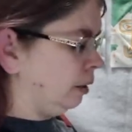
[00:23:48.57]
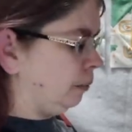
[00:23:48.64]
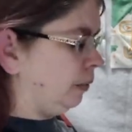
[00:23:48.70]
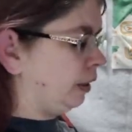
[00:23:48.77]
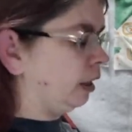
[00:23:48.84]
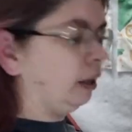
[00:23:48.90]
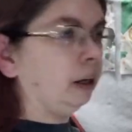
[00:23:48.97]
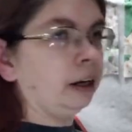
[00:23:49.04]
we
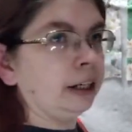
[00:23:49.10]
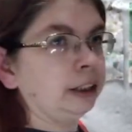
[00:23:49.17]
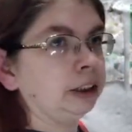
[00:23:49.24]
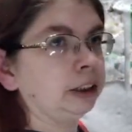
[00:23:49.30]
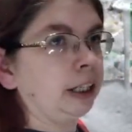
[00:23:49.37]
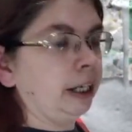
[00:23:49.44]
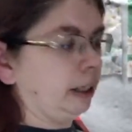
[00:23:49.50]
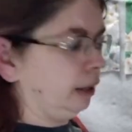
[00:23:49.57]
got a large
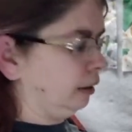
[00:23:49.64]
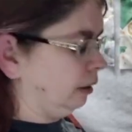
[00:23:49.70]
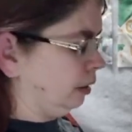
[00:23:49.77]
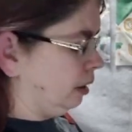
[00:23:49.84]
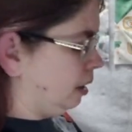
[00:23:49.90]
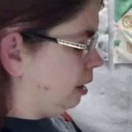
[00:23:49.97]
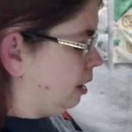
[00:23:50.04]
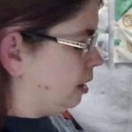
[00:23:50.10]
tan.
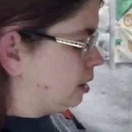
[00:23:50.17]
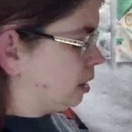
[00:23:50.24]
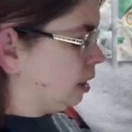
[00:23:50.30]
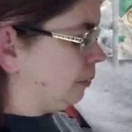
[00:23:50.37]
So